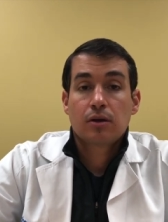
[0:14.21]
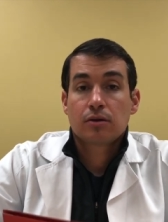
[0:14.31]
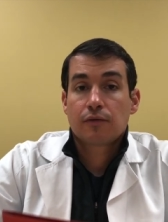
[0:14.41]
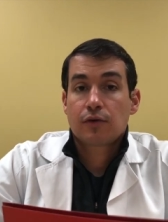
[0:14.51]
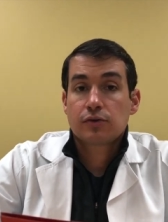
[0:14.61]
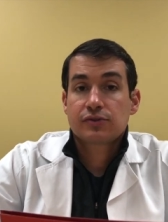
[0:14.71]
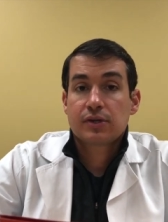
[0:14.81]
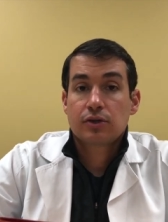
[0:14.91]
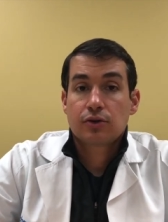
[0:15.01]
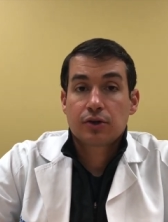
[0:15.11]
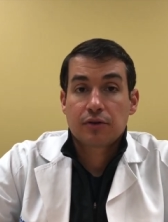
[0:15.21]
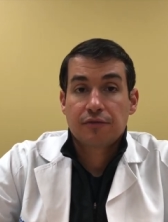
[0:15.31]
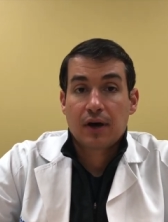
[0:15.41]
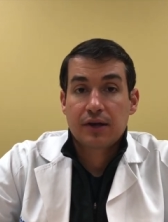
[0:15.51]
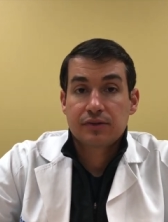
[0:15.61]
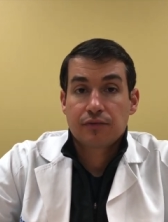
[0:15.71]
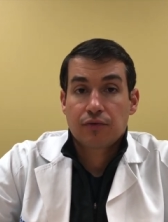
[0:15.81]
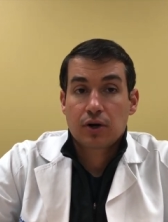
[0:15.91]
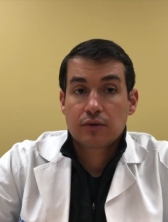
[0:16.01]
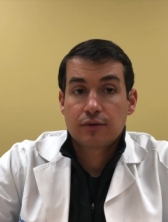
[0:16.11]
The first thing you're going to find in
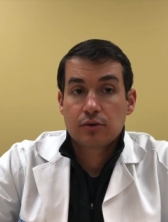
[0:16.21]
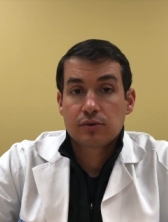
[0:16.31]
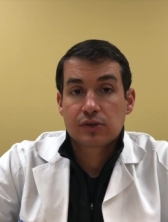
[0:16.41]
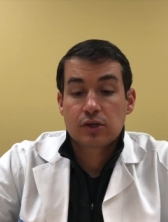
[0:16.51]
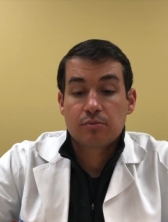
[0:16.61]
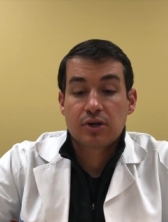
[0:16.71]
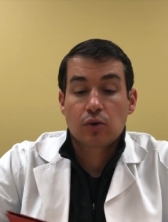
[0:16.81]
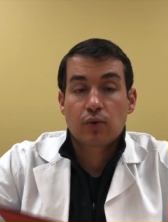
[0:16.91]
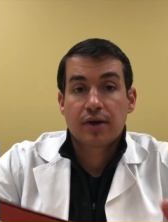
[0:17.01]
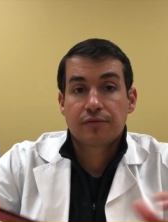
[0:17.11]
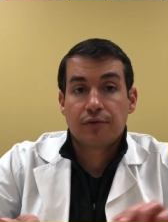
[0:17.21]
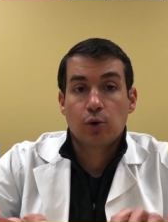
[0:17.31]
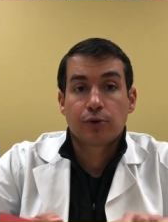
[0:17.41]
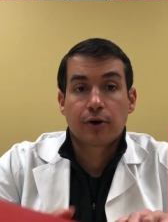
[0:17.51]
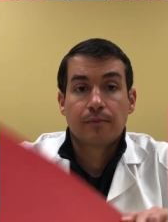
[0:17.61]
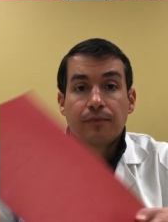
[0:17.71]
front of you is going to be a red folder,